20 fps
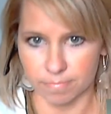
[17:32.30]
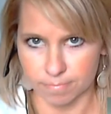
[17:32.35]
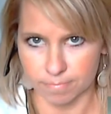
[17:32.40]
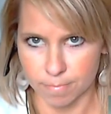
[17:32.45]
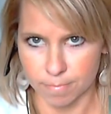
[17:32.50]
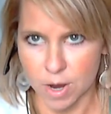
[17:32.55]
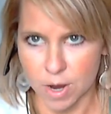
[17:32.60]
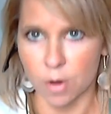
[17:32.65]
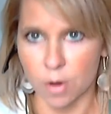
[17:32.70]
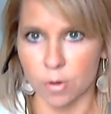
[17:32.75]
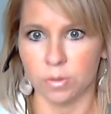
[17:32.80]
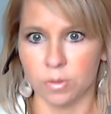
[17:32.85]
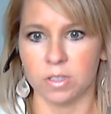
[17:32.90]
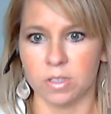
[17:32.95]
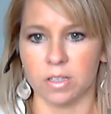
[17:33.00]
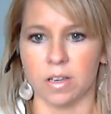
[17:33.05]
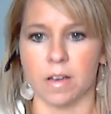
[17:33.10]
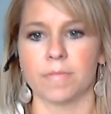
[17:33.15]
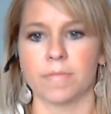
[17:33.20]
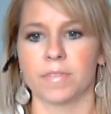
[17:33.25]

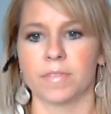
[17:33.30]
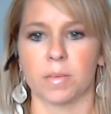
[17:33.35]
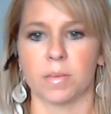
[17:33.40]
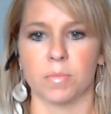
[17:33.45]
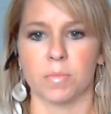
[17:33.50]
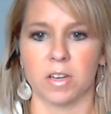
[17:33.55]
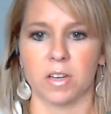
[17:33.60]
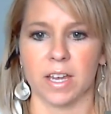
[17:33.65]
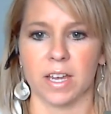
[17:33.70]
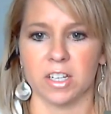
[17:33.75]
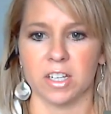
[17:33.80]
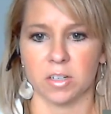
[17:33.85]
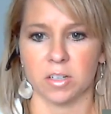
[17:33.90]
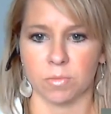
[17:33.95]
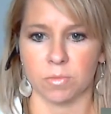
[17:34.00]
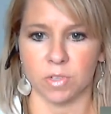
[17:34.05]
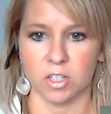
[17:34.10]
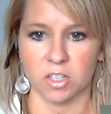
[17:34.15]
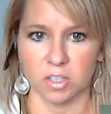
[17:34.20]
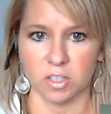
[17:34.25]
modes of
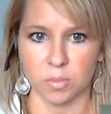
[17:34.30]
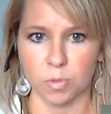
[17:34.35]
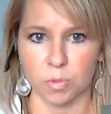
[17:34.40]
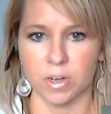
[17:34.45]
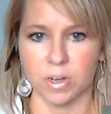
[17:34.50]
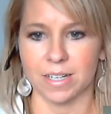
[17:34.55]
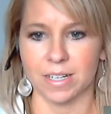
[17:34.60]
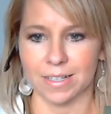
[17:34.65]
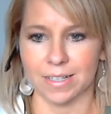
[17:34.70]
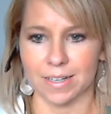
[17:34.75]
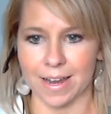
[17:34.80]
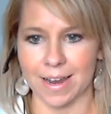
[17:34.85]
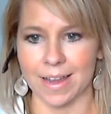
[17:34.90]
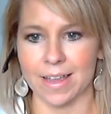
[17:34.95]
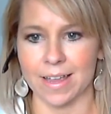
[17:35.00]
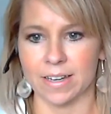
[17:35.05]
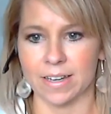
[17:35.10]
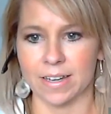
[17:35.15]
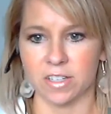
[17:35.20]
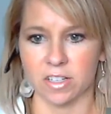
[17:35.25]
communication, which is printed
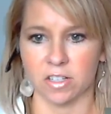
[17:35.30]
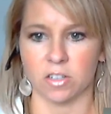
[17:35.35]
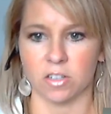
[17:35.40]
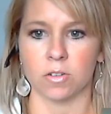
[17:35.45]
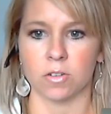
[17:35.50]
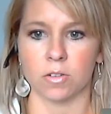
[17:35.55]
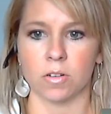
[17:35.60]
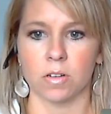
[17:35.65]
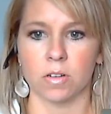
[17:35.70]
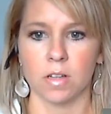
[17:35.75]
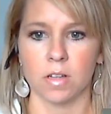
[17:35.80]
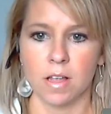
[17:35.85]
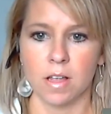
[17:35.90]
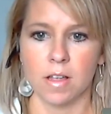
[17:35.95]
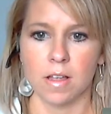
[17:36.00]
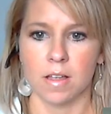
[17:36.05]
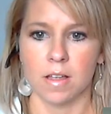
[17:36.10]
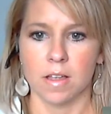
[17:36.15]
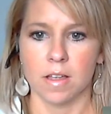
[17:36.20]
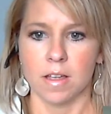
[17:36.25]
and digital
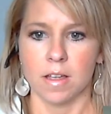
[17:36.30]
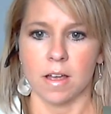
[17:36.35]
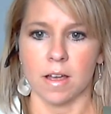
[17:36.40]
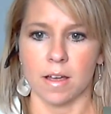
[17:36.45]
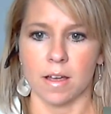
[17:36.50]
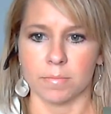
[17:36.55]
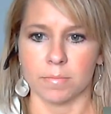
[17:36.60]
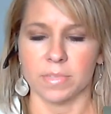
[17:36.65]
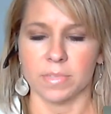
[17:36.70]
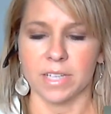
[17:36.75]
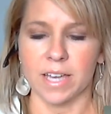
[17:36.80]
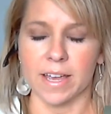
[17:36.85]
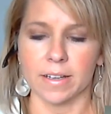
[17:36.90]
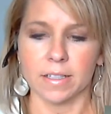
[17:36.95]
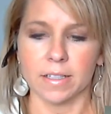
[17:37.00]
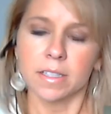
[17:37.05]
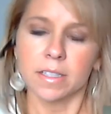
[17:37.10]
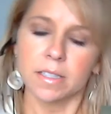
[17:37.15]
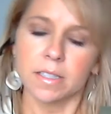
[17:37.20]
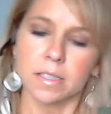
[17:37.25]

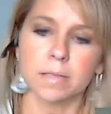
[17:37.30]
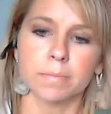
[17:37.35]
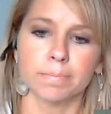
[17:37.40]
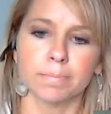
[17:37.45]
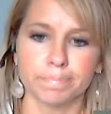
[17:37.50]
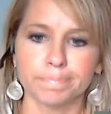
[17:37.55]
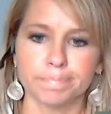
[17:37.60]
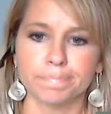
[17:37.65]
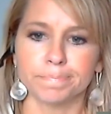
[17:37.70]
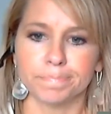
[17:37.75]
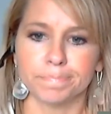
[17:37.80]
texts.